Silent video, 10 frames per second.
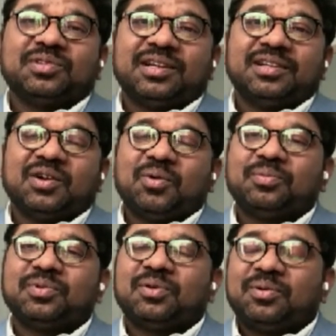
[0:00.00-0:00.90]
And,
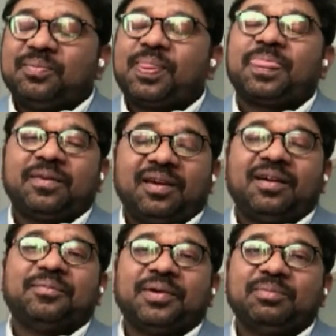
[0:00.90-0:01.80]
so
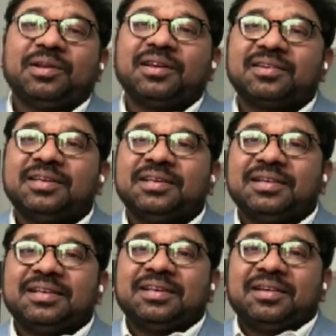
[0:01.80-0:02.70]
yeah, man, I'm like,
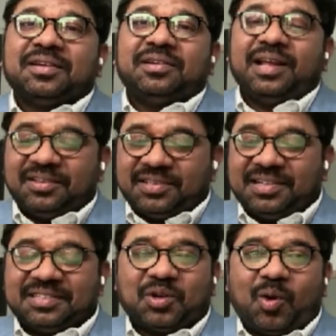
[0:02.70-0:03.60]
nature
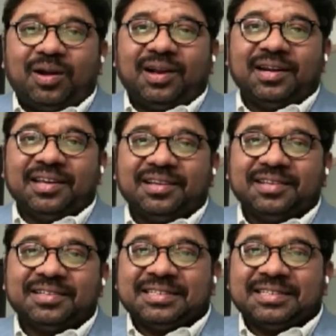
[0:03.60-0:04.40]
is strong, Andy.